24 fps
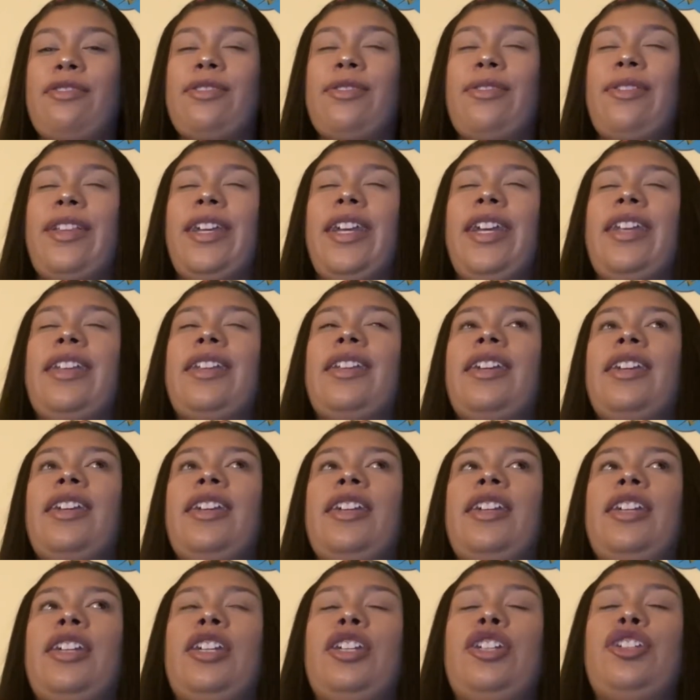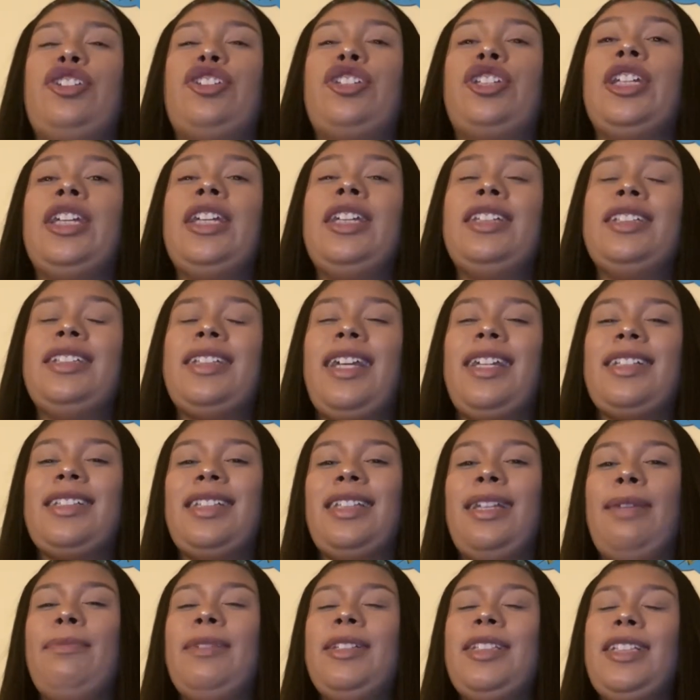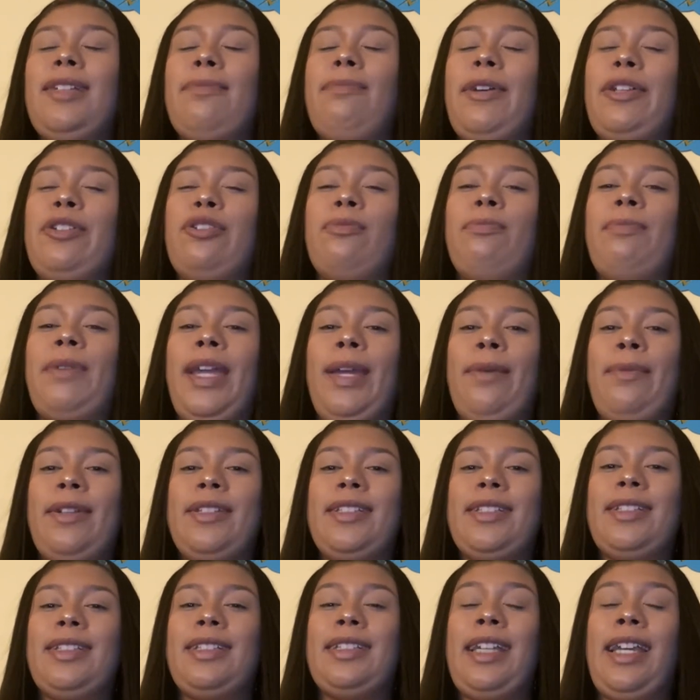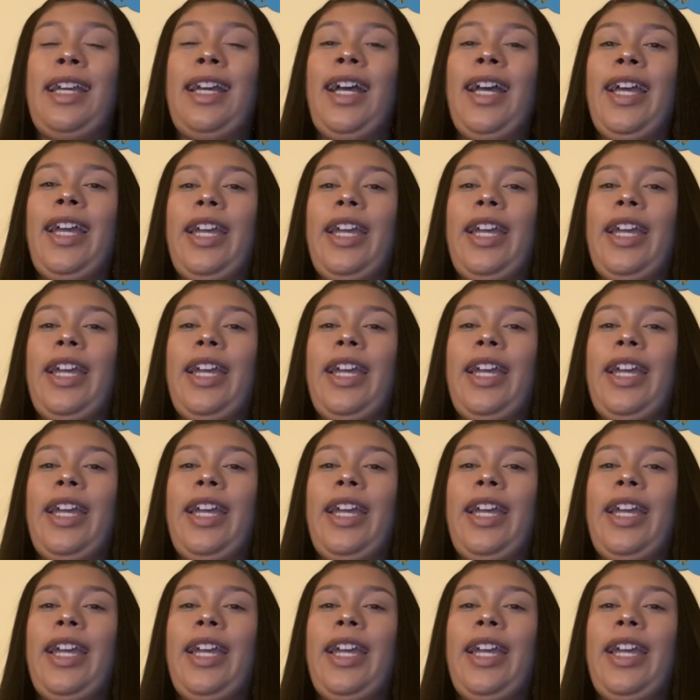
So then she says, let me see if my new bae wants to say hi.